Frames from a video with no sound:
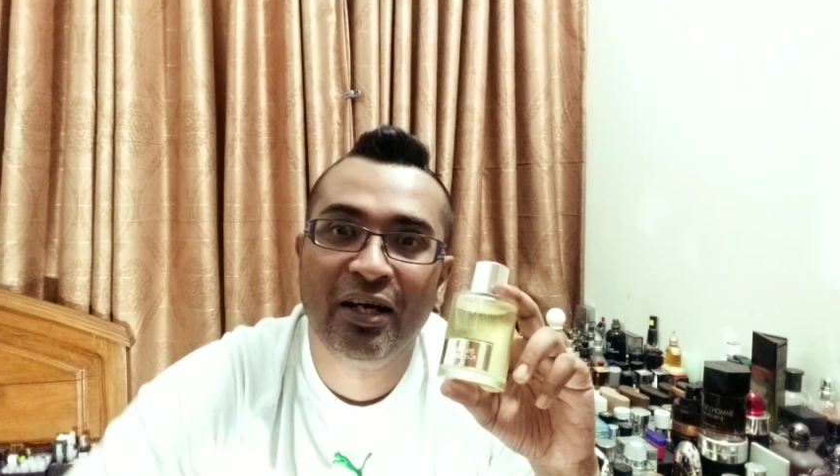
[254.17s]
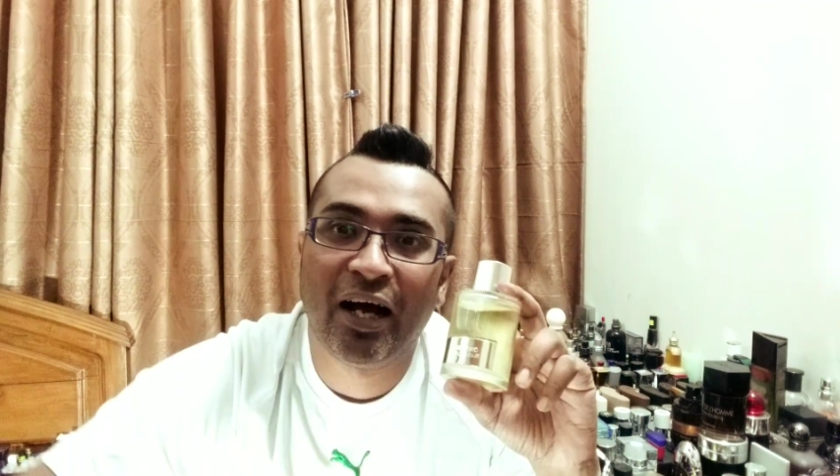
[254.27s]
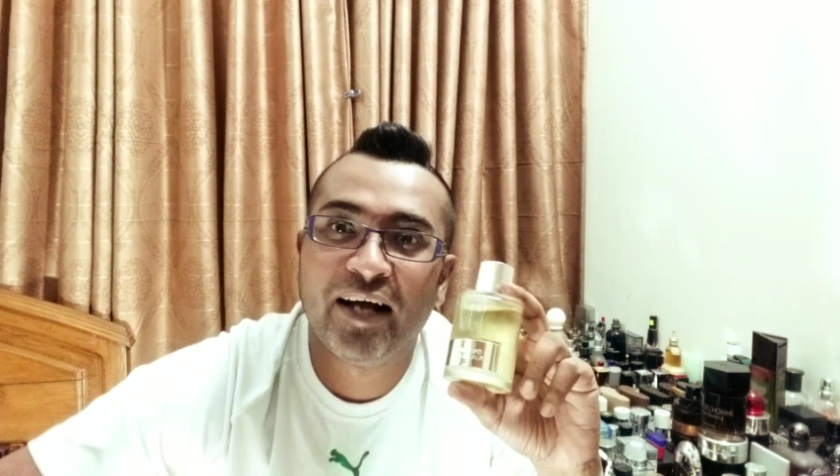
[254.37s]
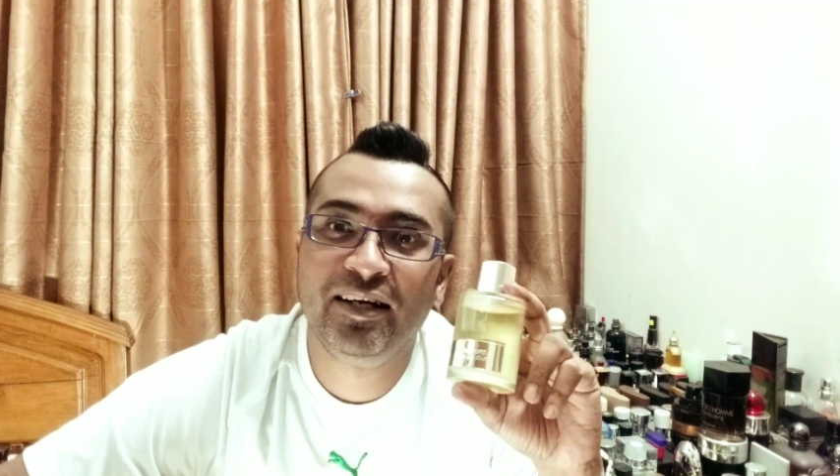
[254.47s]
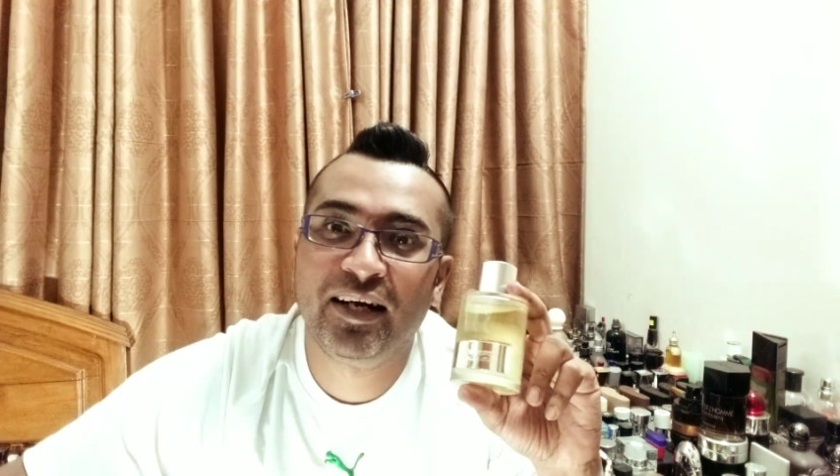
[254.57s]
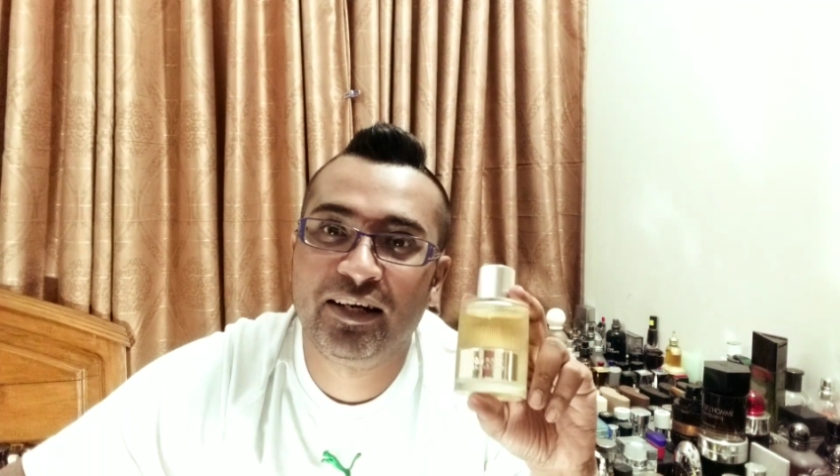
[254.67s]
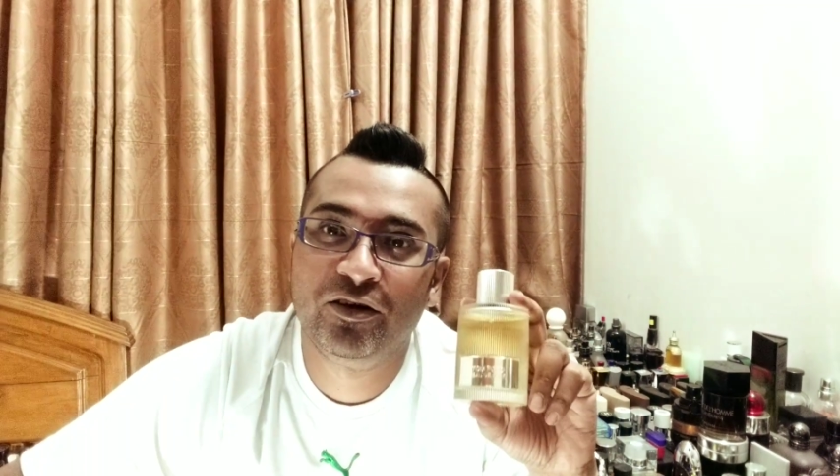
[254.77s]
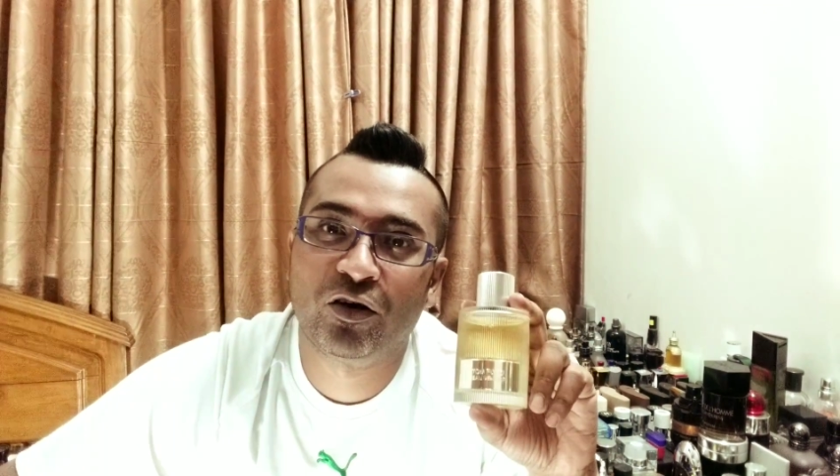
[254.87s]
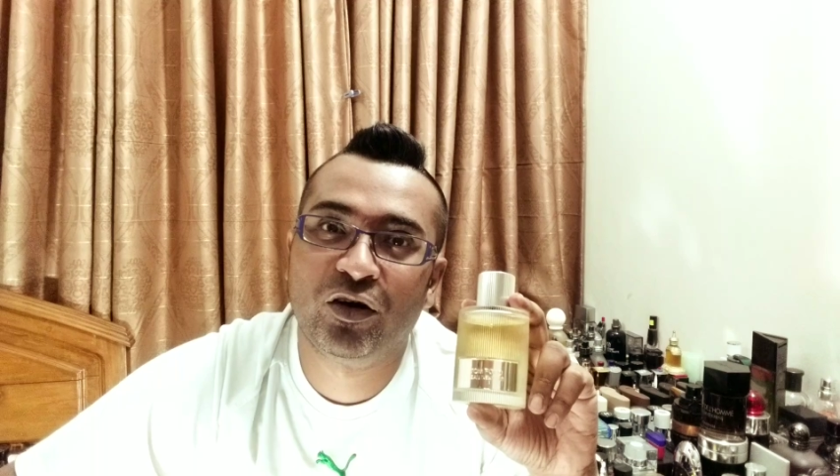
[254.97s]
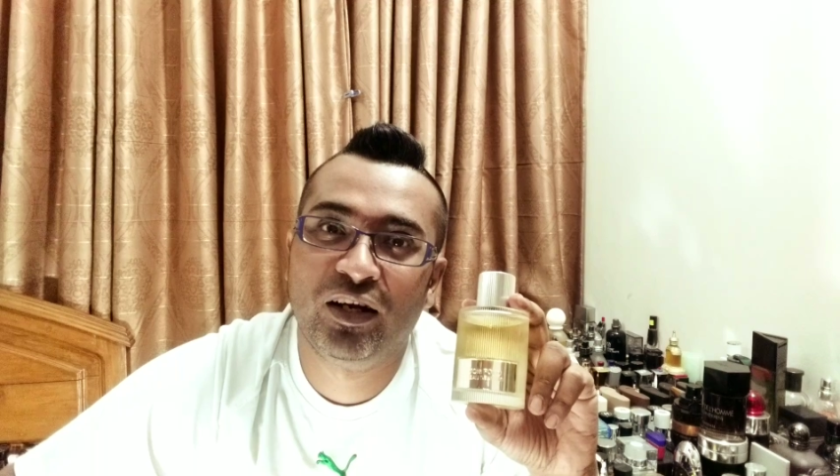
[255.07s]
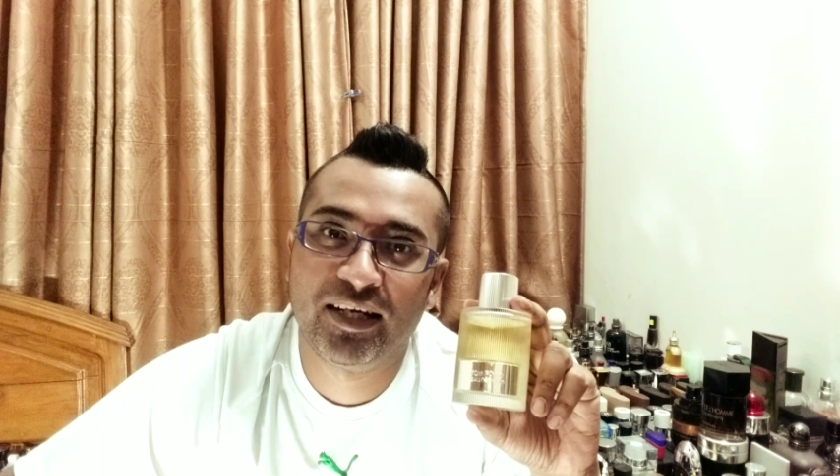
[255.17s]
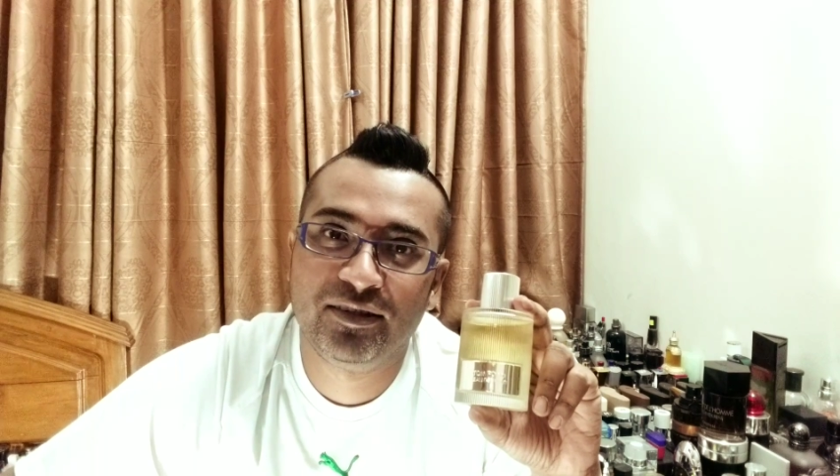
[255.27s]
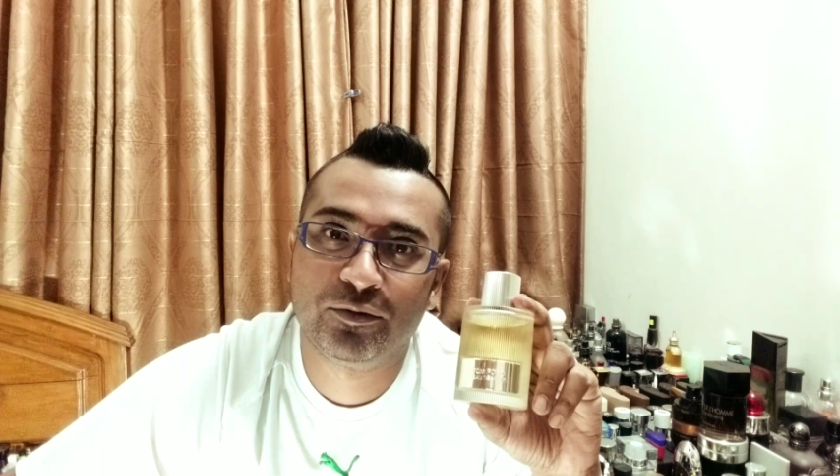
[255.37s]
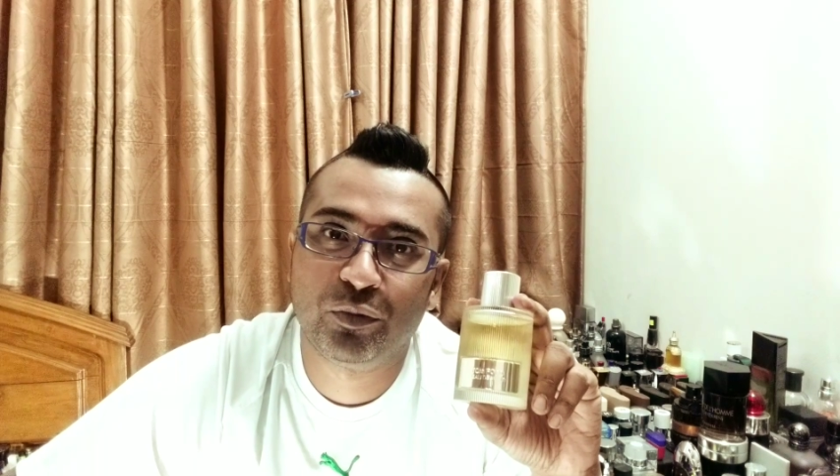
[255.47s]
highly likely you're not gonna like this